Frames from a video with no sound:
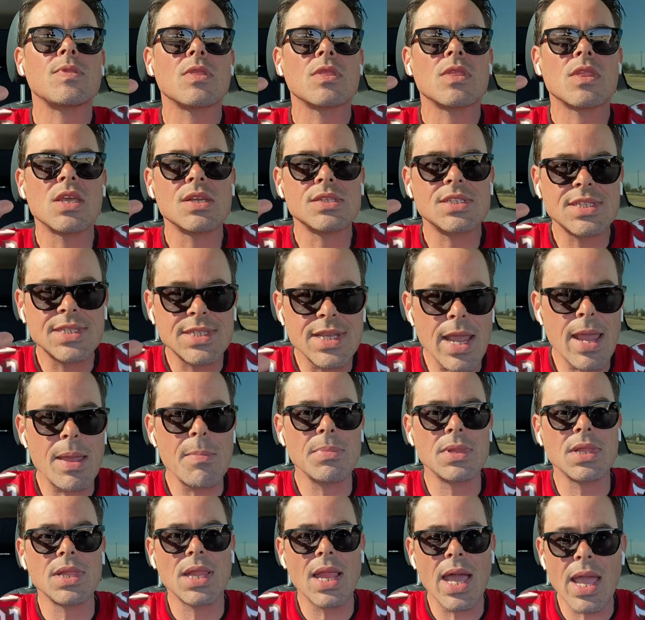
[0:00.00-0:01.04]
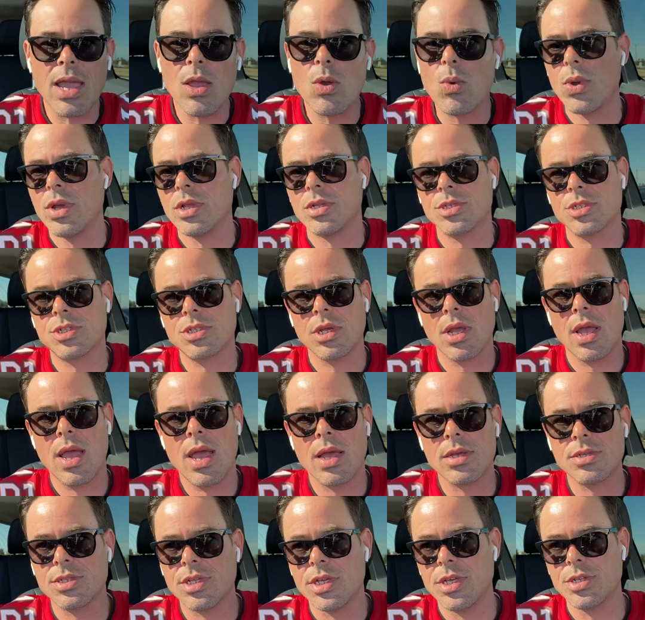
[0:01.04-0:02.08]
the same language
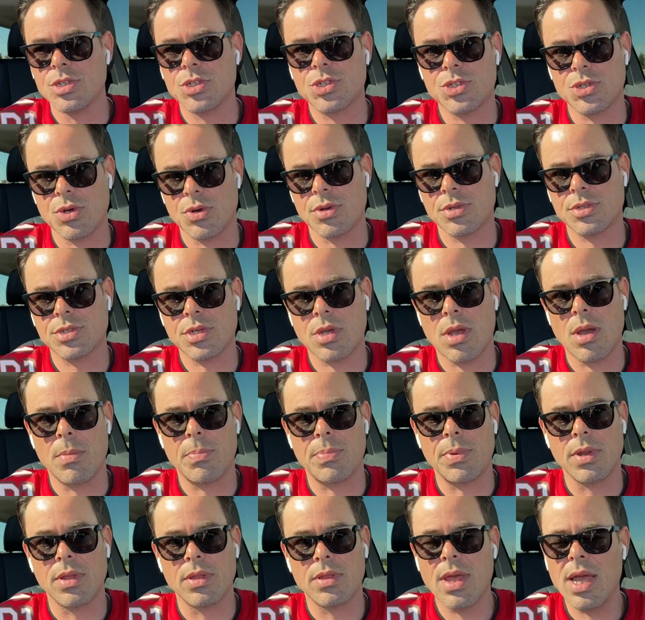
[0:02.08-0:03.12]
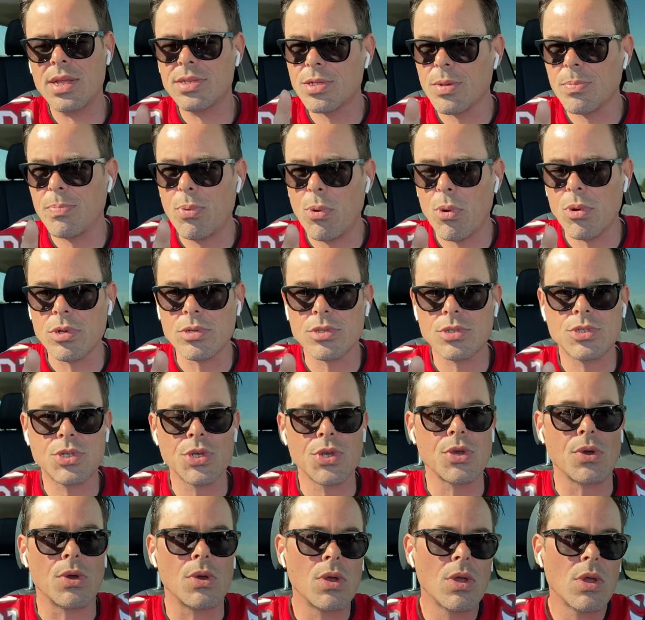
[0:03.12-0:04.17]
as the insurance company. That's important
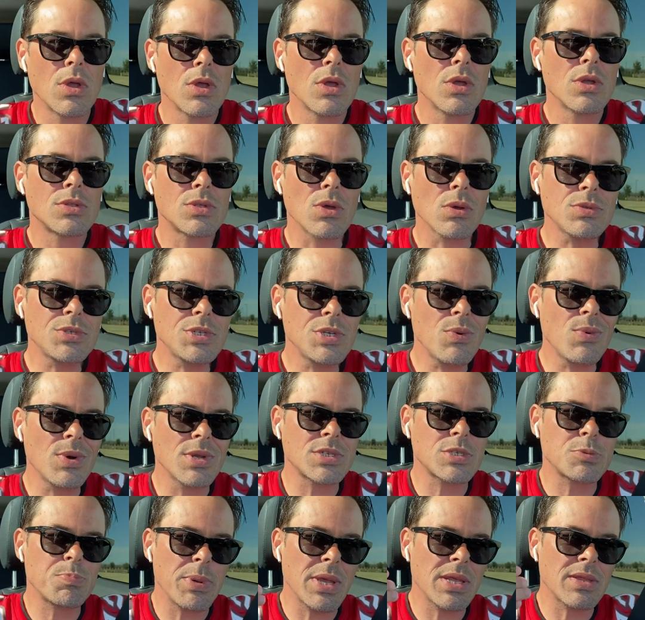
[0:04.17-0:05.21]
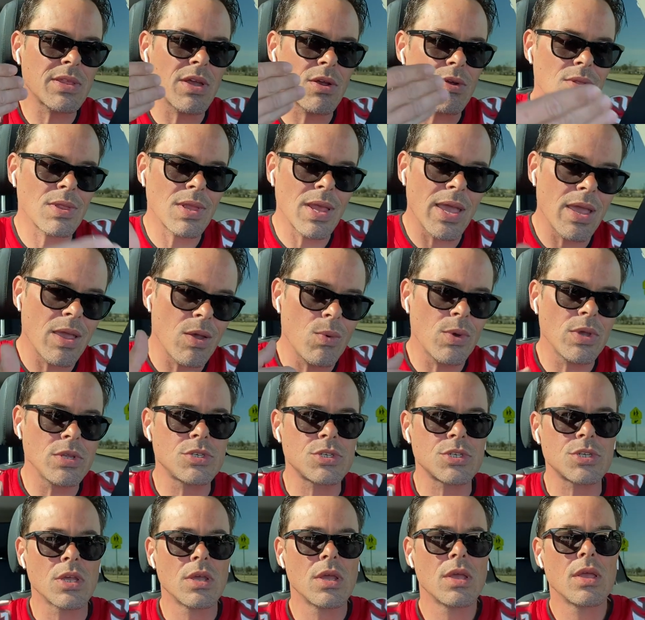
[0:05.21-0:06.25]
too. Don't you want to speak their
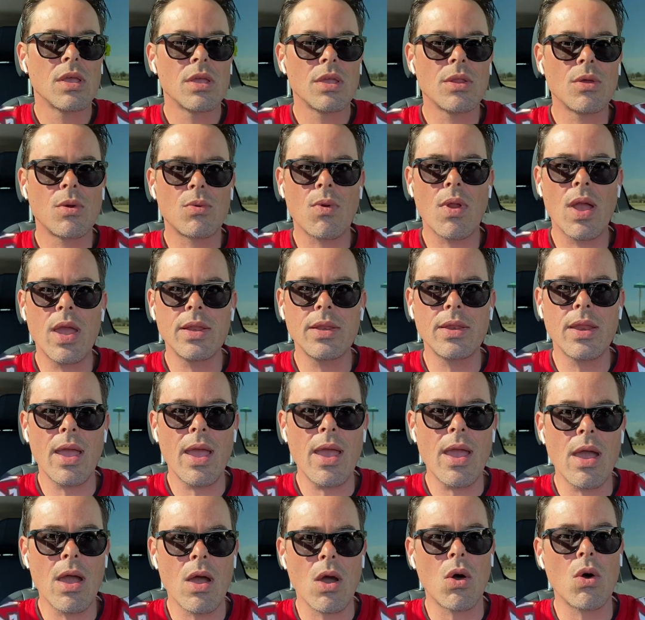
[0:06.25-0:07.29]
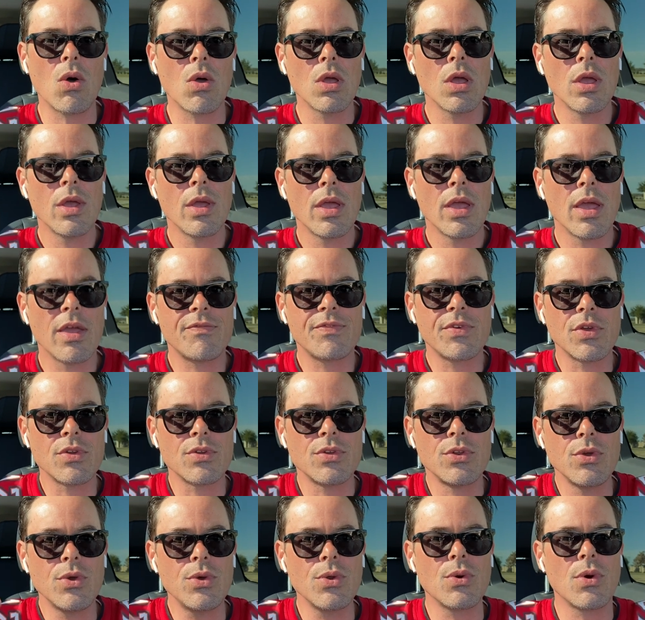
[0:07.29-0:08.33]
language? You know, right now, if you're
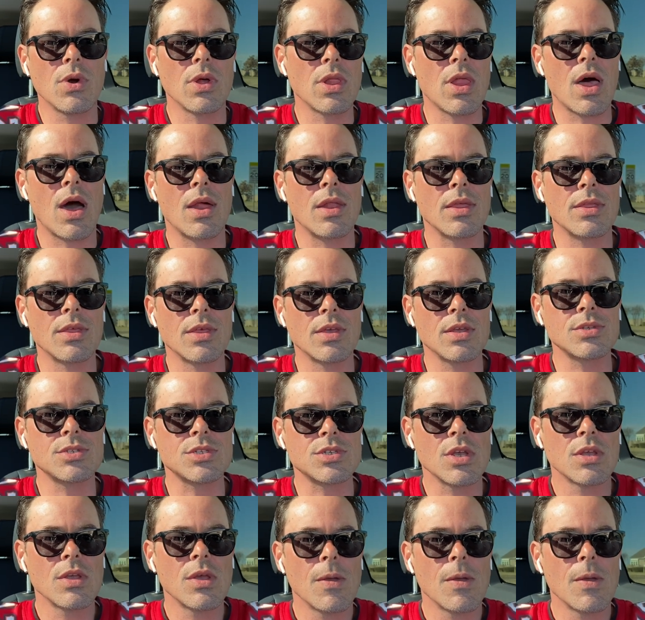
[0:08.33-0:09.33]
new to a lot of this,